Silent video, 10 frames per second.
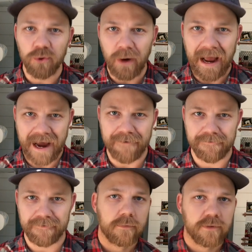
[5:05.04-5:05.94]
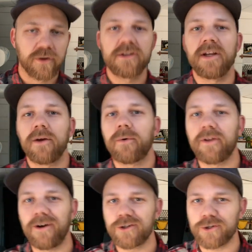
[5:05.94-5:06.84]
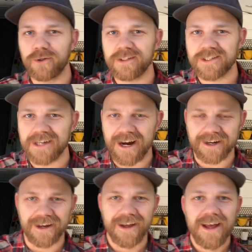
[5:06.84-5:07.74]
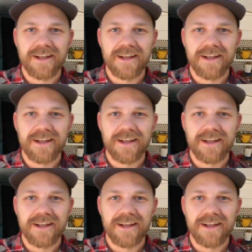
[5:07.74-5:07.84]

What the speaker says: you have. So continuing with our insurance saga.